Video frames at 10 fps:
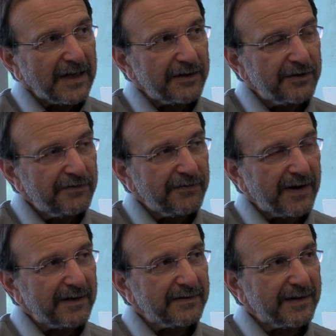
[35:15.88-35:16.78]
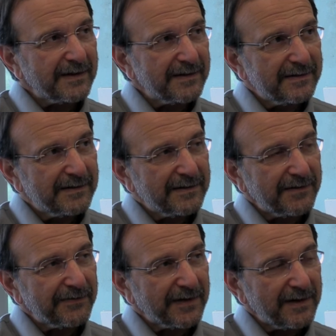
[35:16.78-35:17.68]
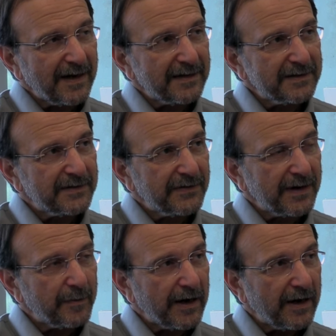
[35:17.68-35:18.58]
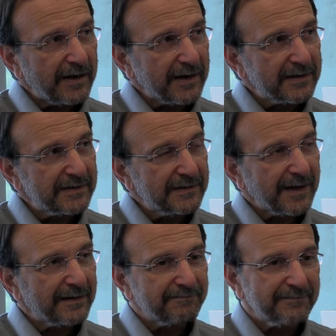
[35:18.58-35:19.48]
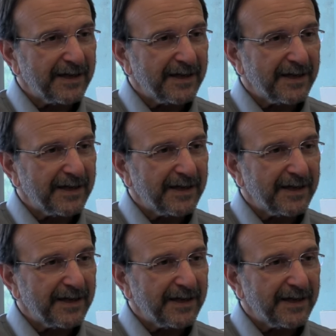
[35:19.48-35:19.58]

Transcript: And you found that the different classes of antibiotics that